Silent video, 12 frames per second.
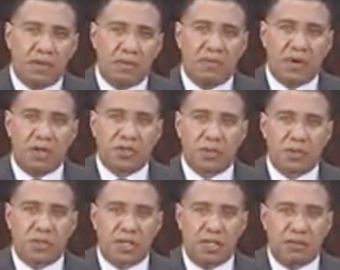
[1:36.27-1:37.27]
We have
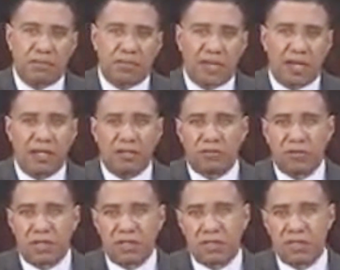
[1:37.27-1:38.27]
also seen an
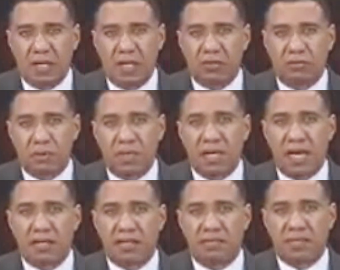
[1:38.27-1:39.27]
increase in criminal
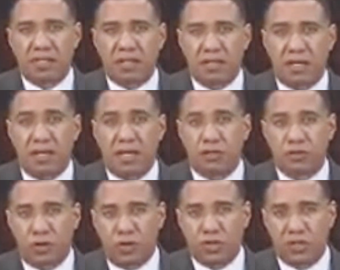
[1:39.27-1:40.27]
activity in
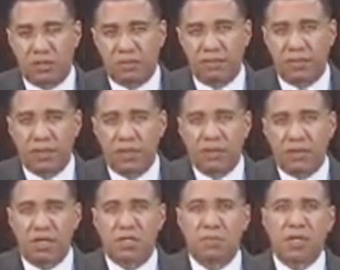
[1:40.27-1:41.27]
extortion,
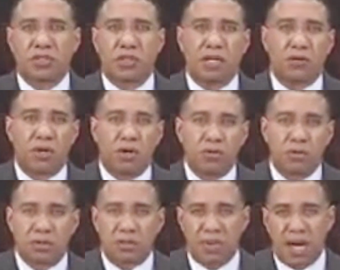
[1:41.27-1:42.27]
especially
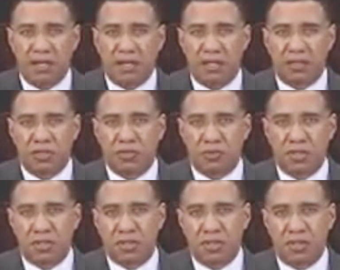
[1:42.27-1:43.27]
around the market
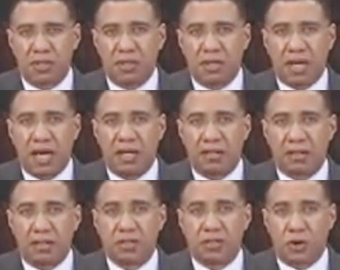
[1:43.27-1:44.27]
districts and
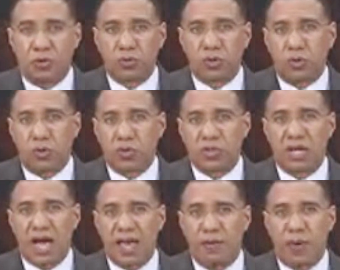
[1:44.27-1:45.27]
the South Coast
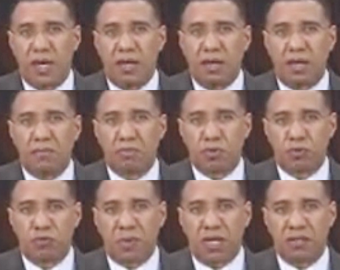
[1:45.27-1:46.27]
Highway
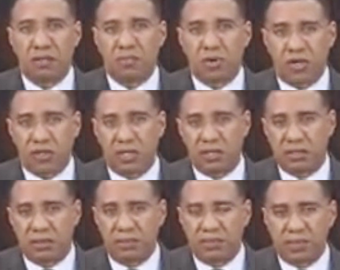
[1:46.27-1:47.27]
Improvement
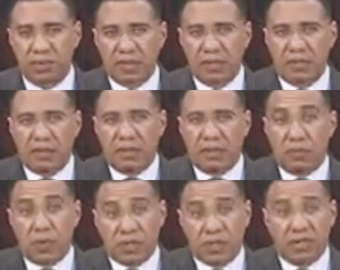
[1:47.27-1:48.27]
Project,
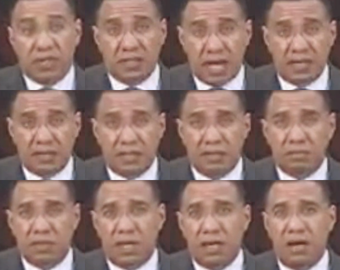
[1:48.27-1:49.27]
which has started
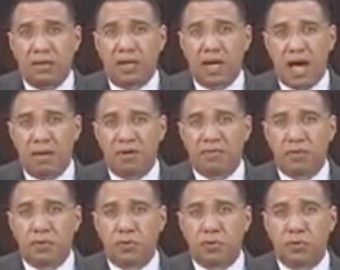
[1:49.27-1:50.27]
along the Harbour
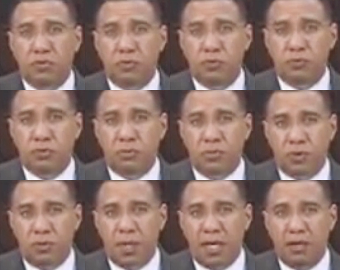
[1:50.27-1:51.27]
View through to
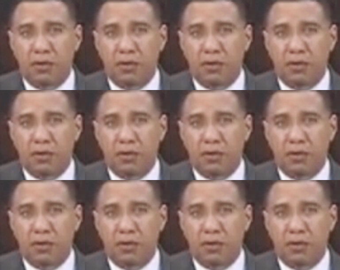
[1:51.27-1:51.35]
Bull Bay